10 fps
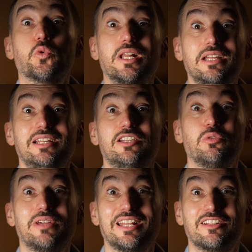really need
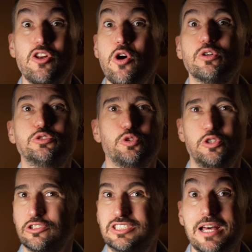to get close to
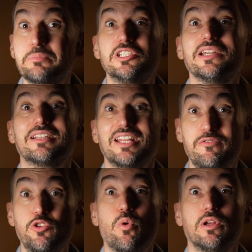your subject
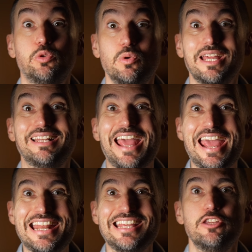if you want to get
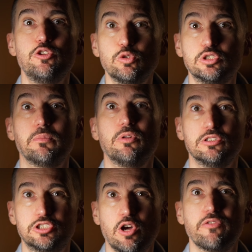any usable
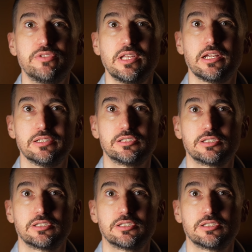softness,